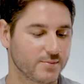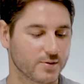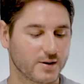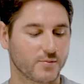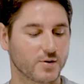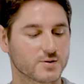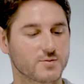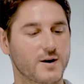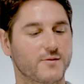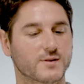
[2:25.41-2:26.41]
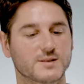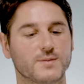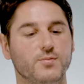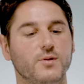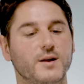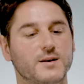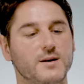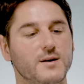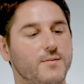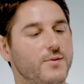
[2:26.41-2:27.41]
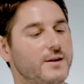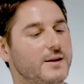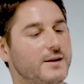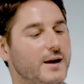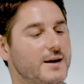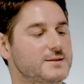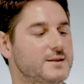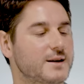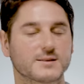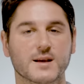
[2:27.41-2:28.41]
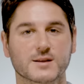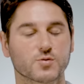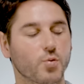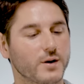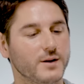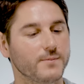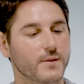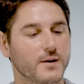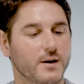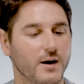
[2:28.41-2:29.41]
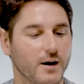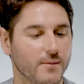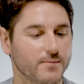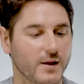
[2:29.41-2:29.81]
but then we also have an example like the SDX X20.